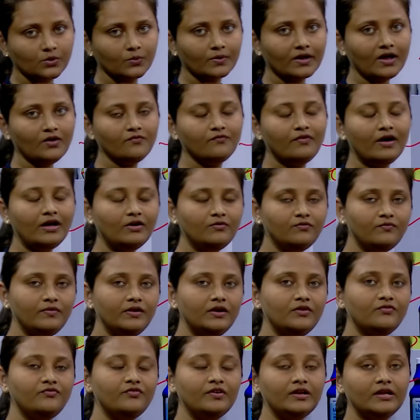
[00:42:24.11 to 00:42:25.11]
Okay, when
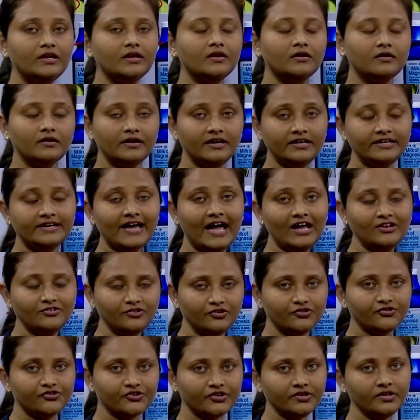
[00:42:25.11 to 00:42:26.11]
we feel
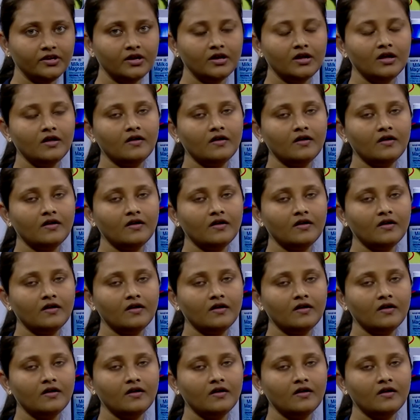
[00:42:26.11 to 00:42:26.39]
indigestion